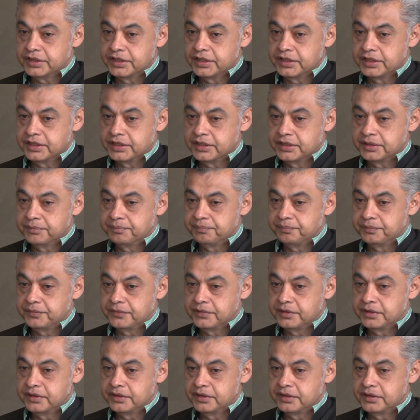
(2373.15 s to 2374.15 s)

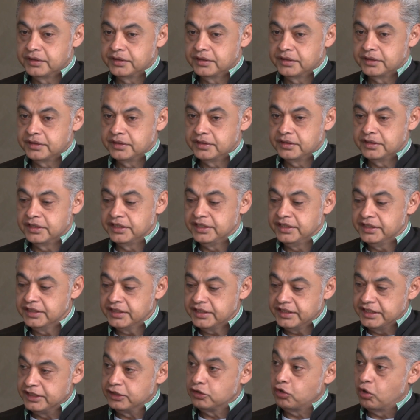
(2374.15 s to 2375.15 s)
the
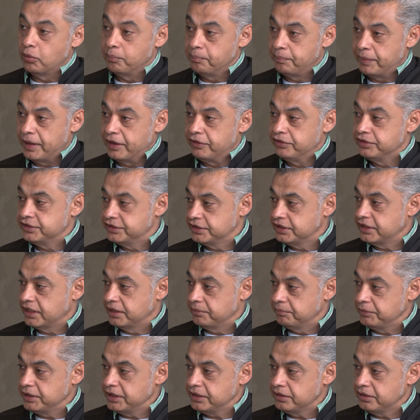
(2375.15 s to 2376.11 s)
year in comparison,